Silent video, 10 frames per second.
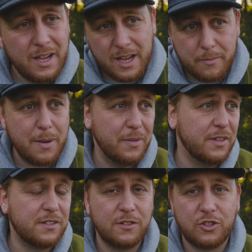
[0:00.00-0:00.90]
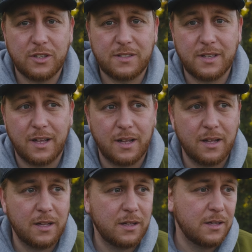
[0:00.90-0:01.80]
And maybe this is just,
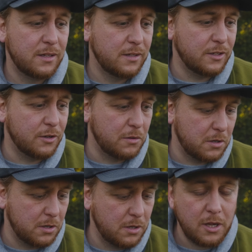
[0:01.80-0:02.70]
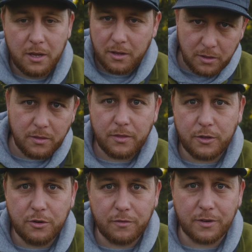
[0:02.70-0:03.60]
you know, the
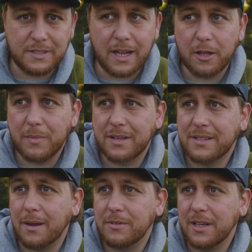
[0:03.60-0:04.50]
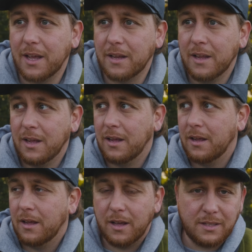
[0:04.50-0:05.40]
universe telling me it's time to get
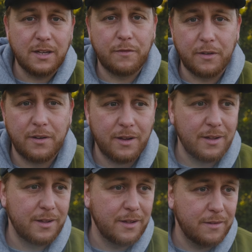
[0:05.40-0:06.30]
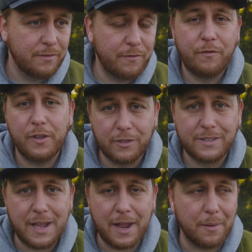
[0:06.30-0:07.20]
a different field
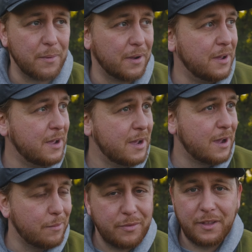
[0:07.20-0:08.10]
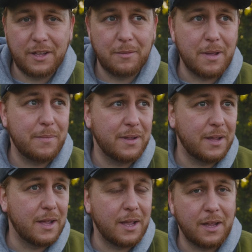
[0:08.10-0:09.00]
camera. I'm thinking
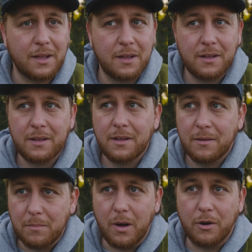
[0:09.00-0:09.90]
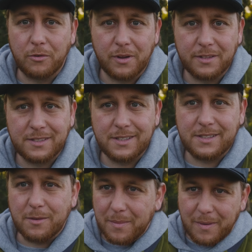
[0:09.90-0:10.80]
maybe a monorail
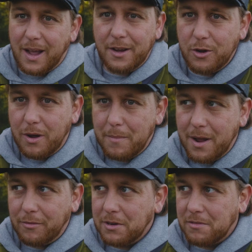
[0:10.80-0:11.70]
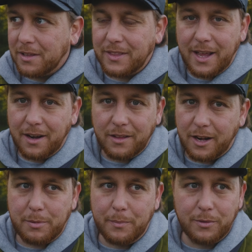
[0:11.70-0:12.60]
system. I know I might regret that. A lot
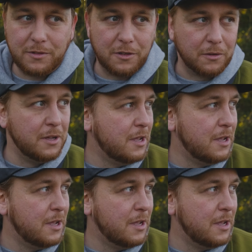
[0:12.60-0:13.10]
of people do.